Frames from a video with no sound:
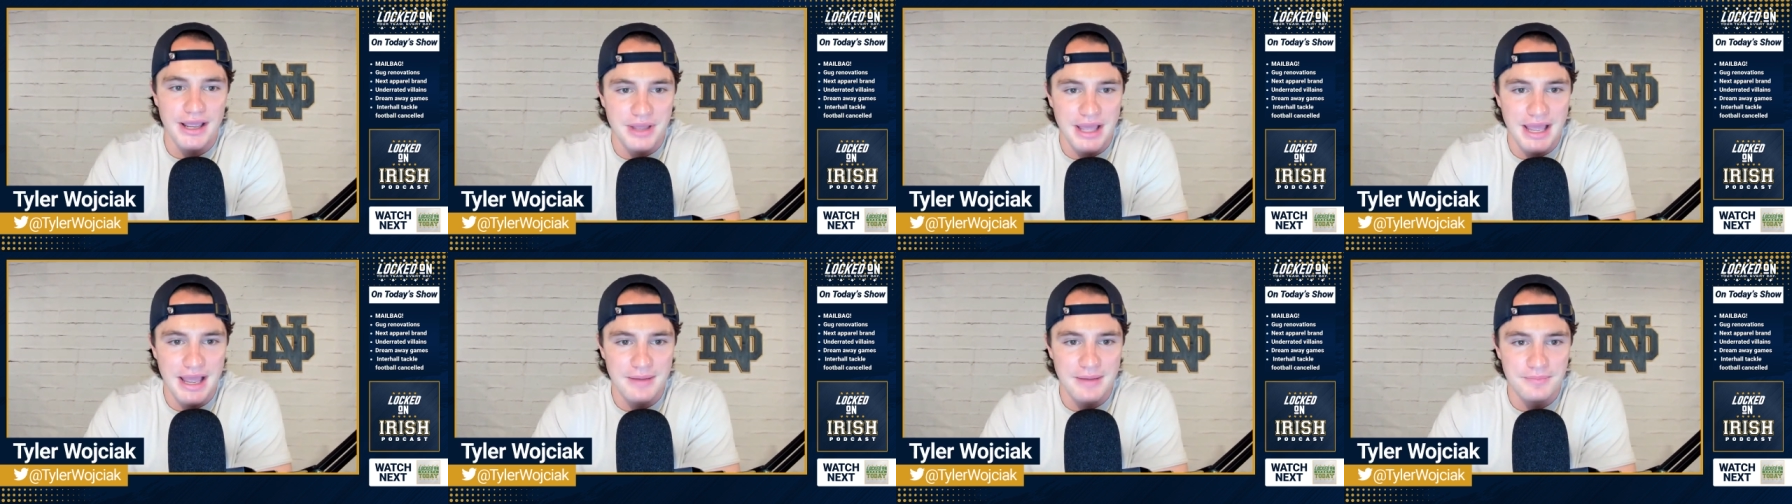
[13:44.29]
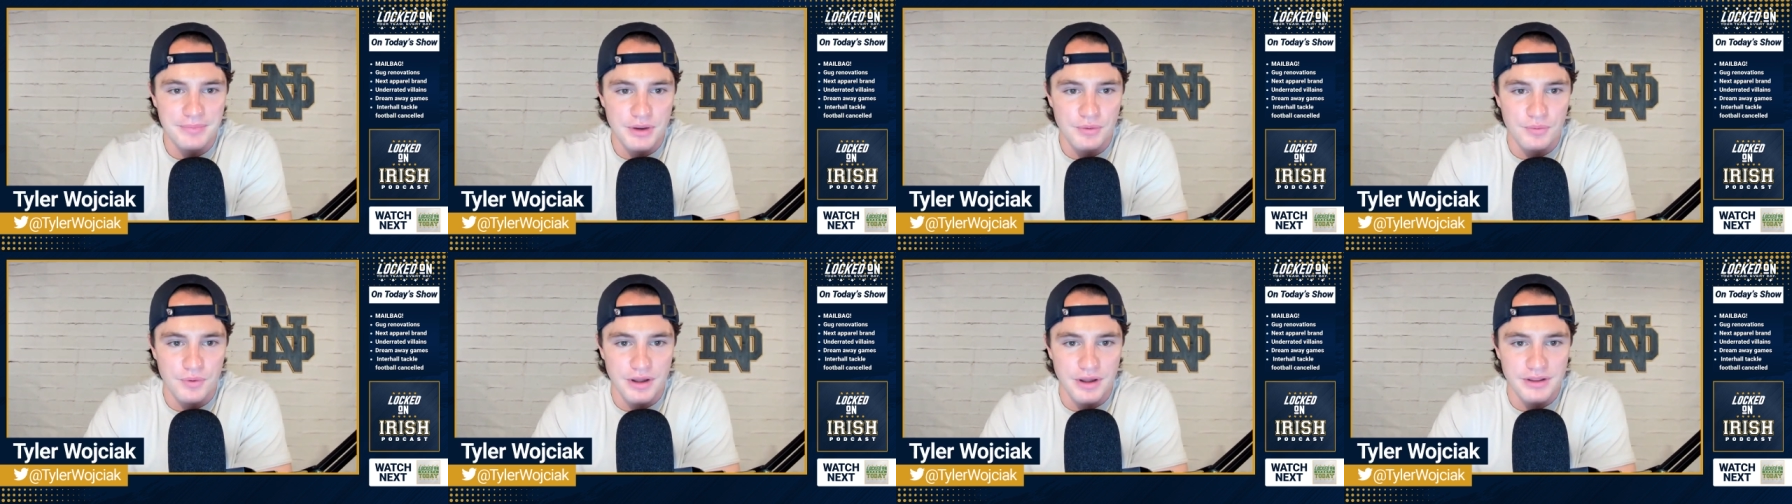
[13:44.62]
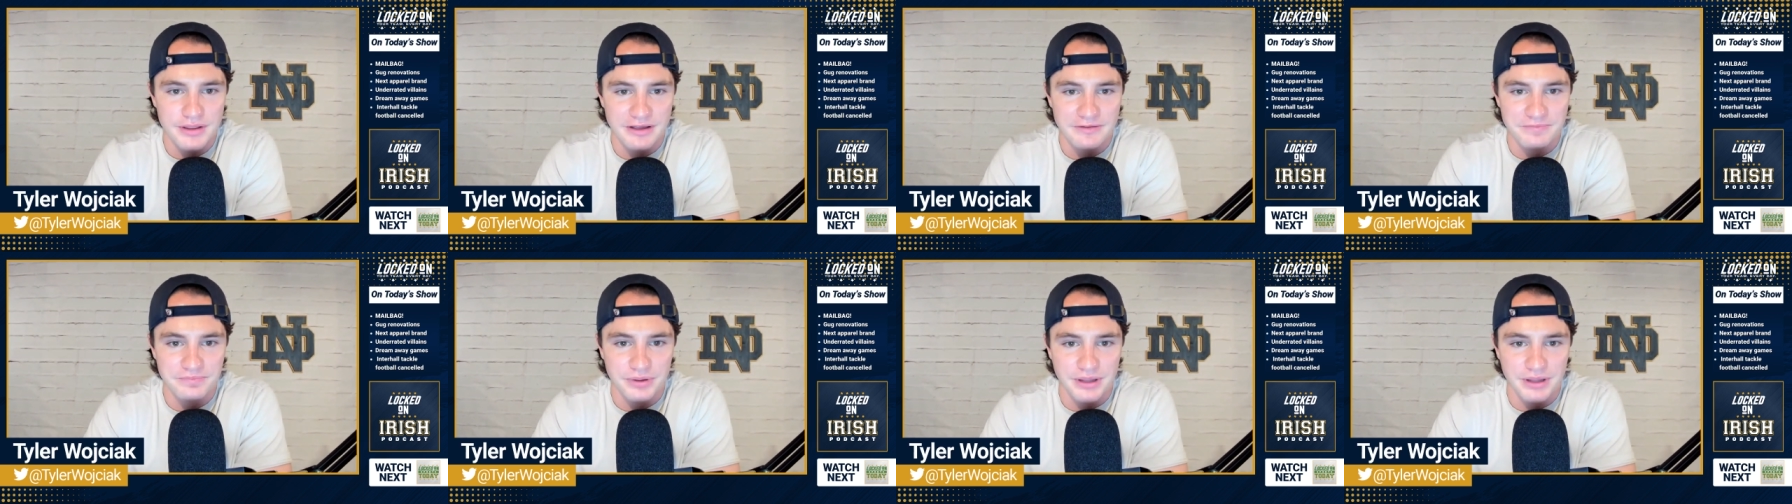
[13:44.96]
Can't be one
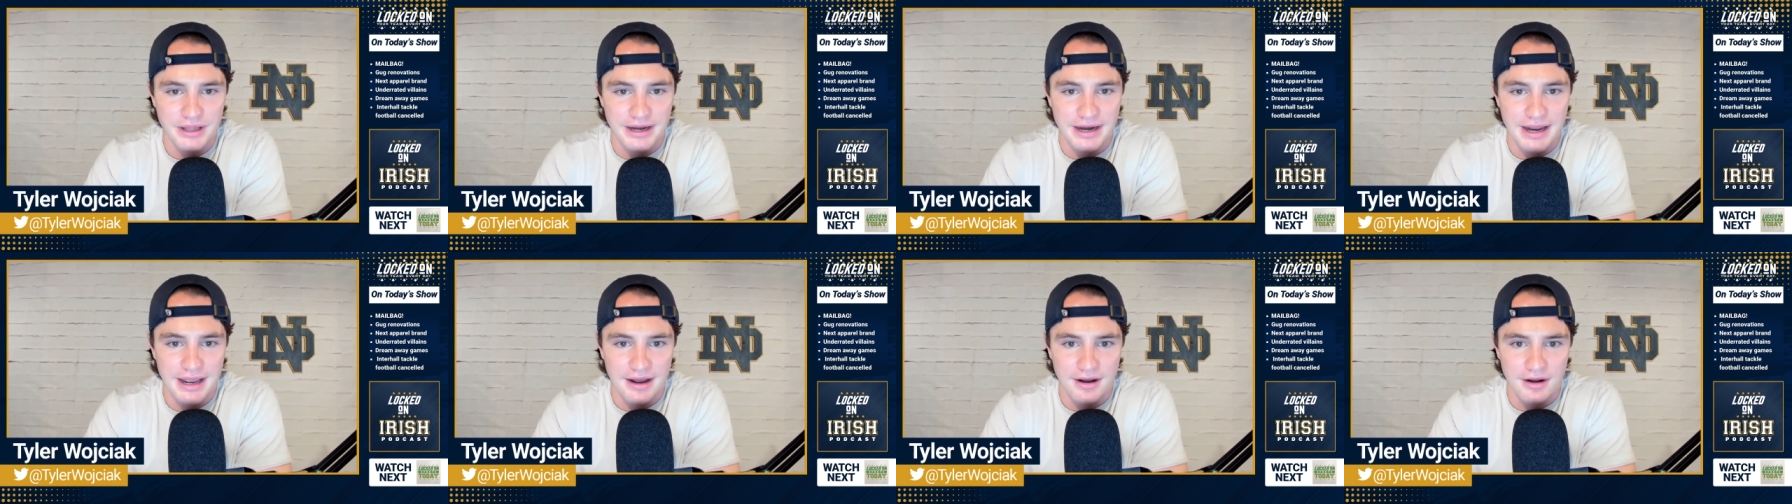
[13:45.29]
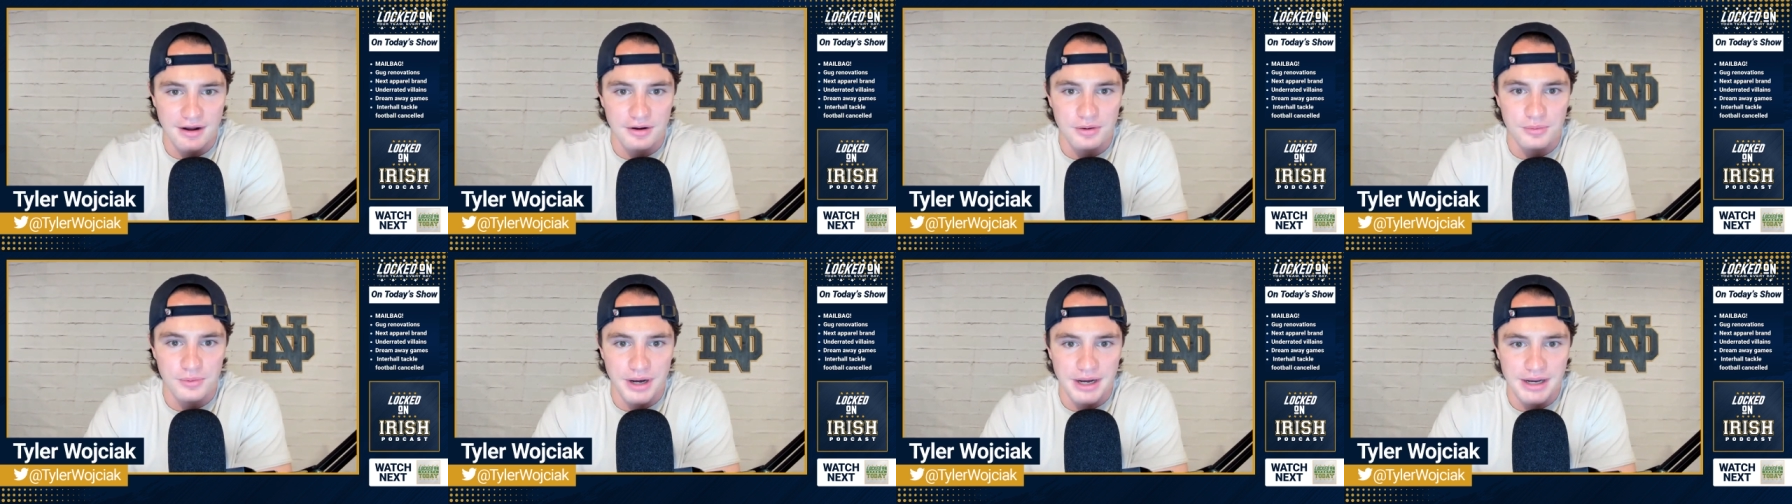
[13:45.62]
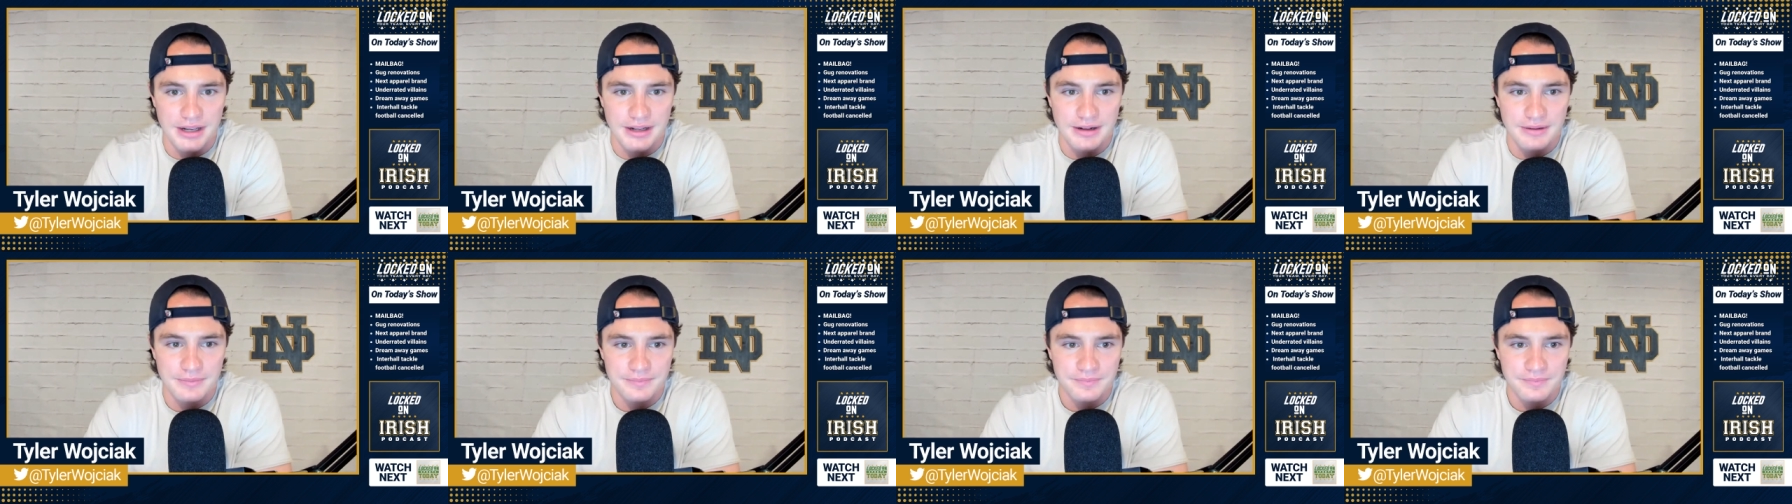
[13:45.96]
they've played at already.